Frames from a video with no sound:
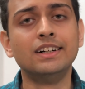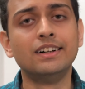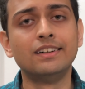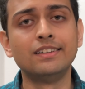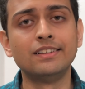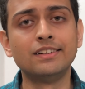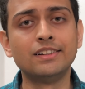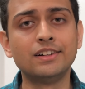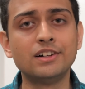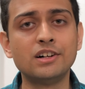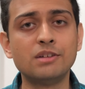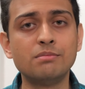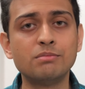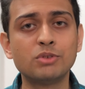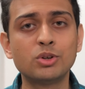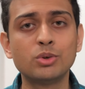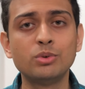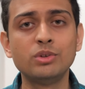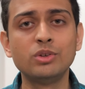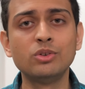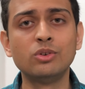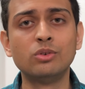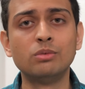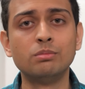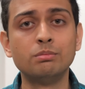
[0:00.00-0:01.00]

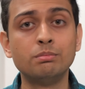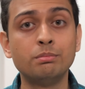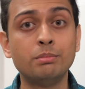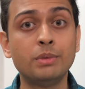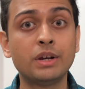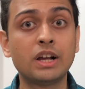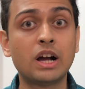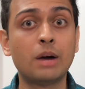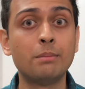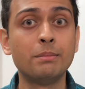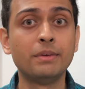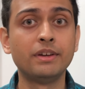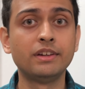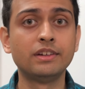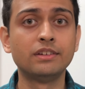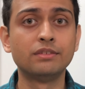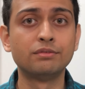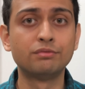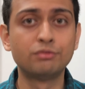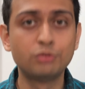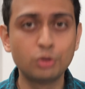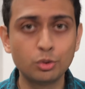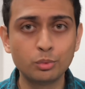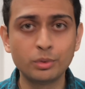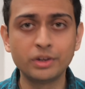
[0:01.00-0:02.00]
to becoming
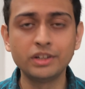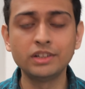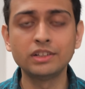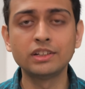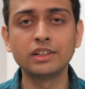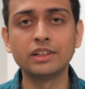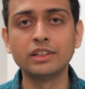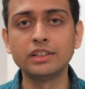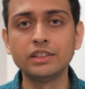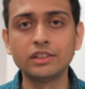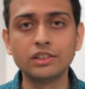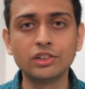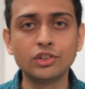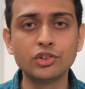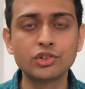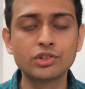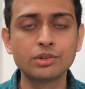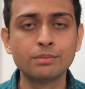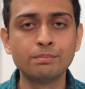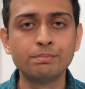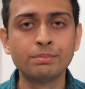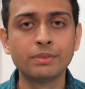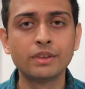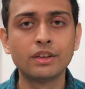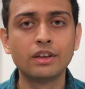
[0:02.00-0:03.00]
fluent in English.
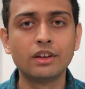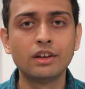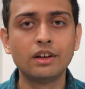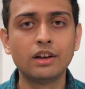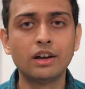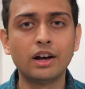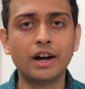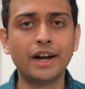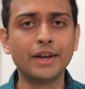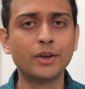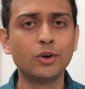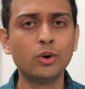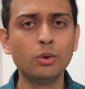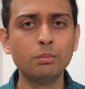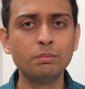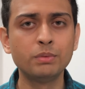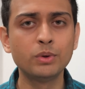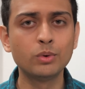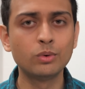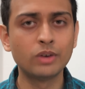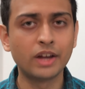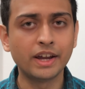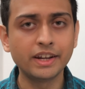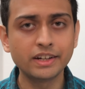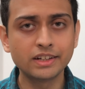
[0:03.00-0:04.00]
I hope
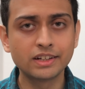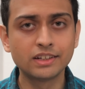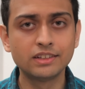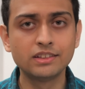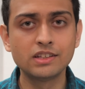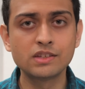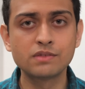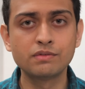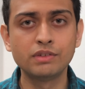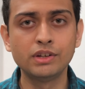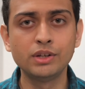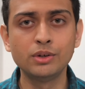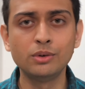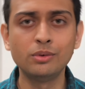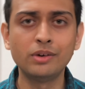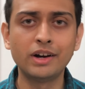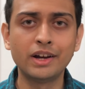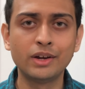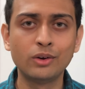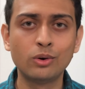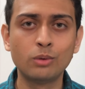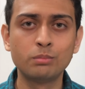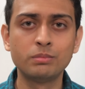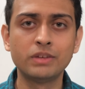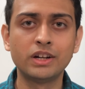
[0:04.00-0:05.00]
you liked this video. I
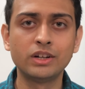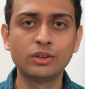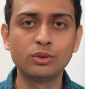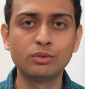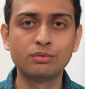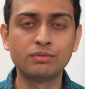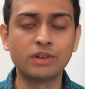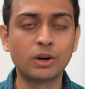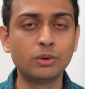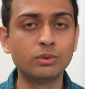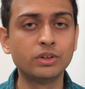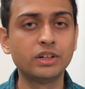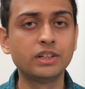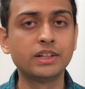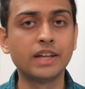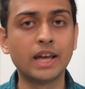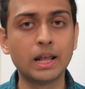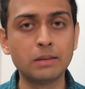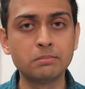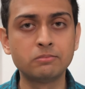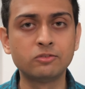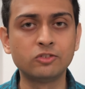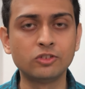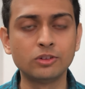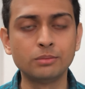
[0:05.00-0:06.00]
hope that you found it
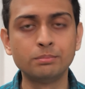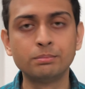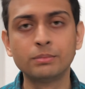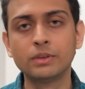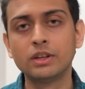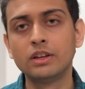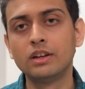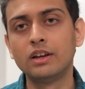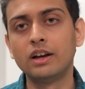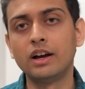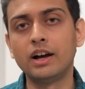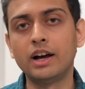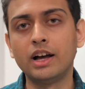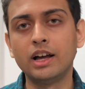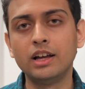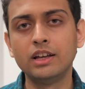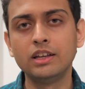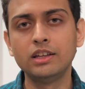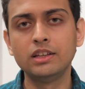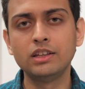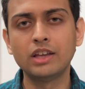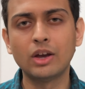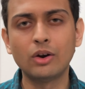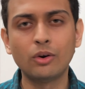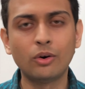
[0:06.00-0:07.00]
helpful.
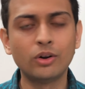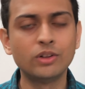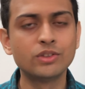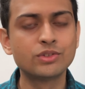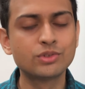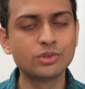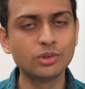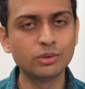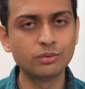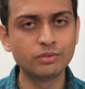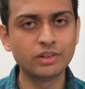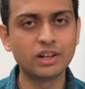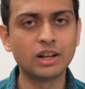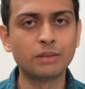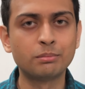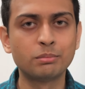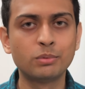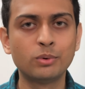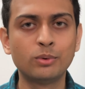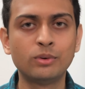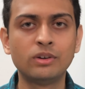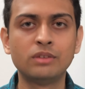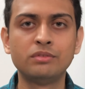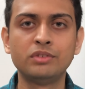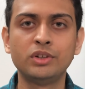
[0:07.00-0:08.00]
I also will
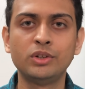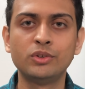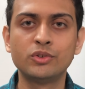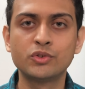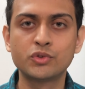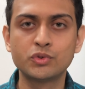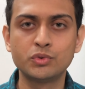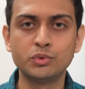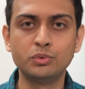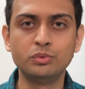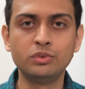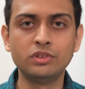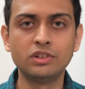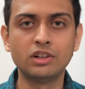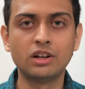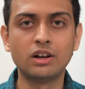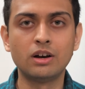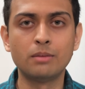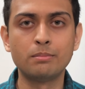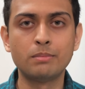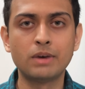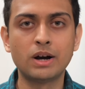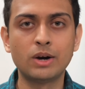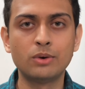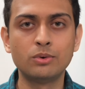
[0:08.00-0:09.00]
upload a video soon
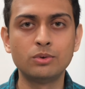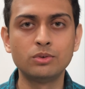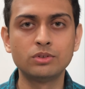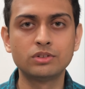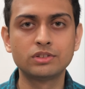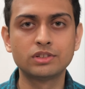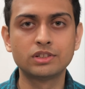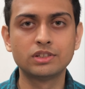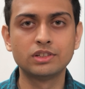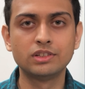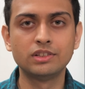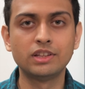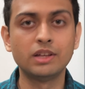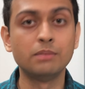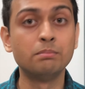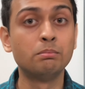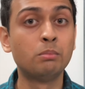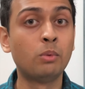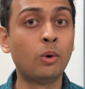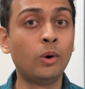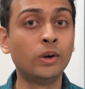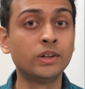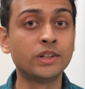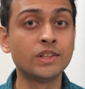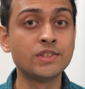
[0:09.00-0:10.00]
about the
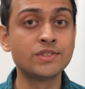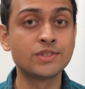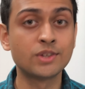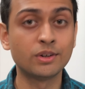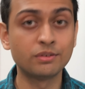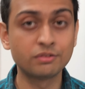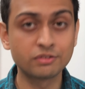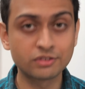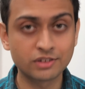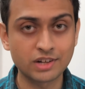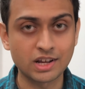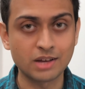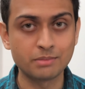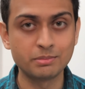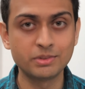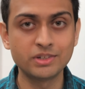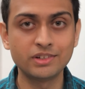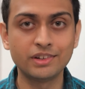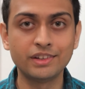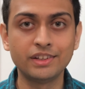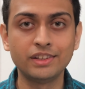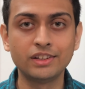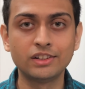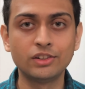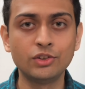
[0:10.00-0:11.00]
importance of grammar
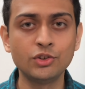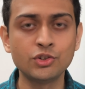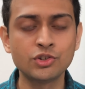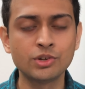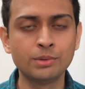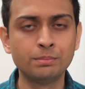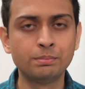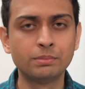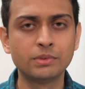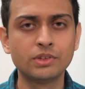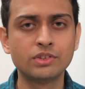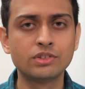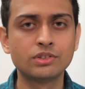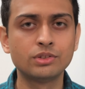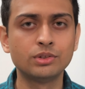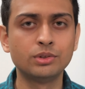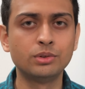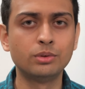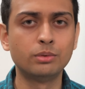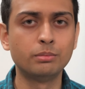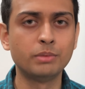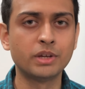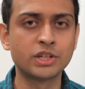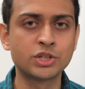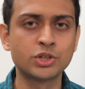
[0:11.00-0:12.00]
in English.
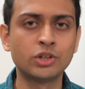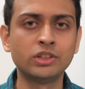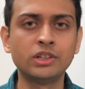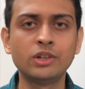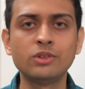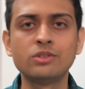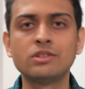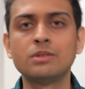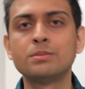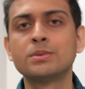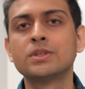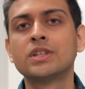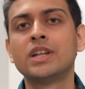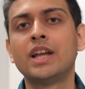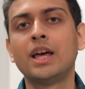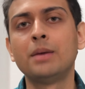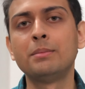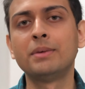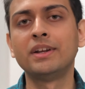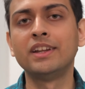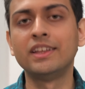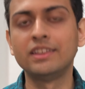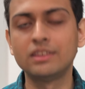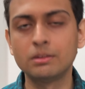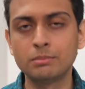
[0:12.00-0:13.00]
So make sure that you subscribe
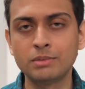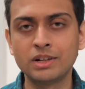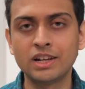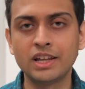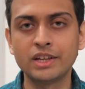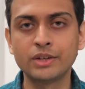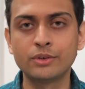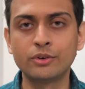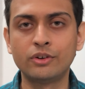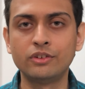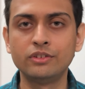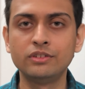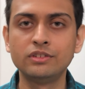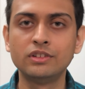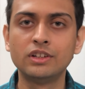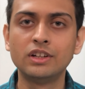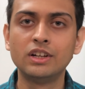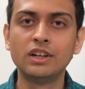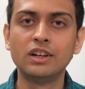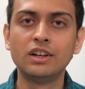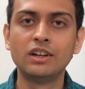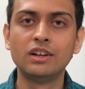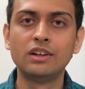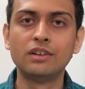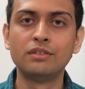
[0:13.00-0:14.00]
and hit the bell icon
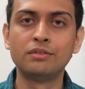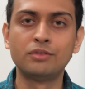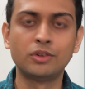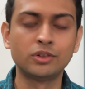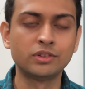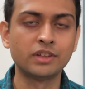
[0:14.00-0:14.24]
for